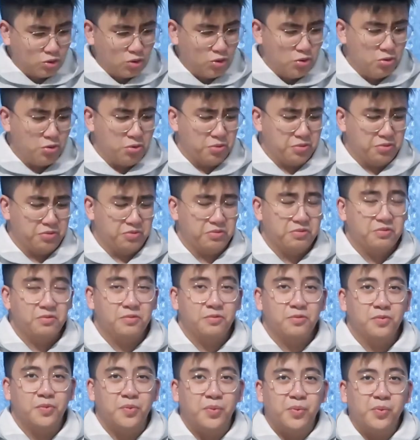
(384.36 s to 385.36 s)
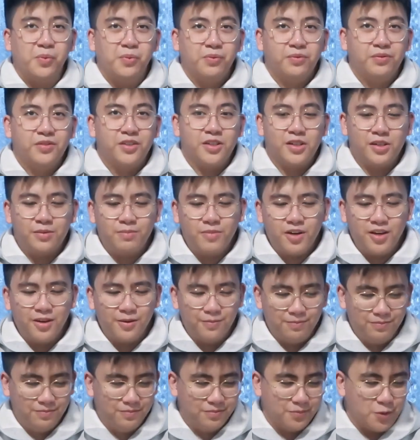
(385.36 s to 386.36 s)
Oh, just by
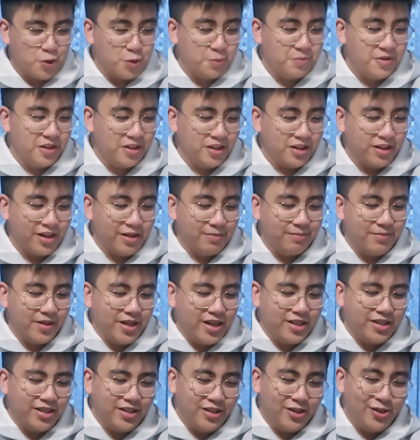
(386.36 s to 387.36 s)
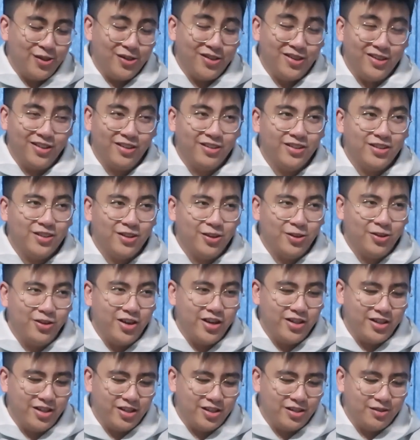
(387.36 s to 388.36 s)
opening that plastic, you can
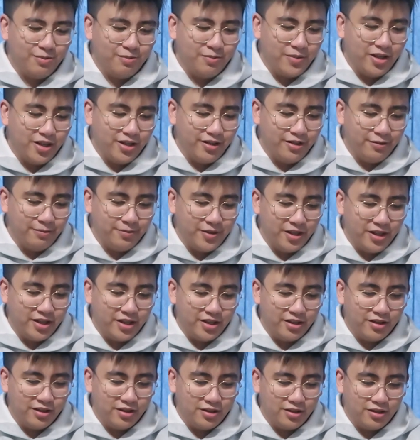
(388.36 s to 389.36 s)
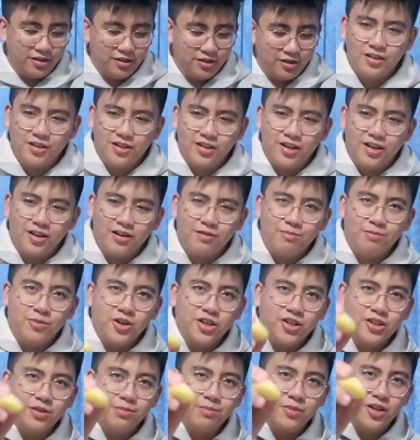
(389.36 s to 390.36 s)
already smell the banana. It's like a
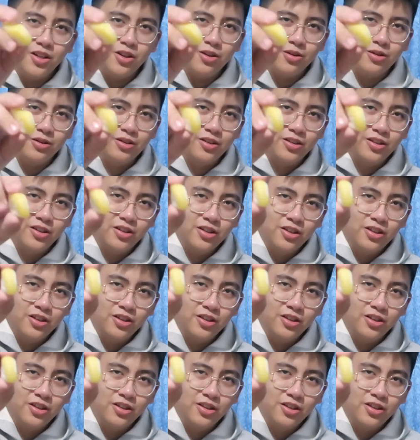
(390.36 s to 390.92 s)
marshmallow.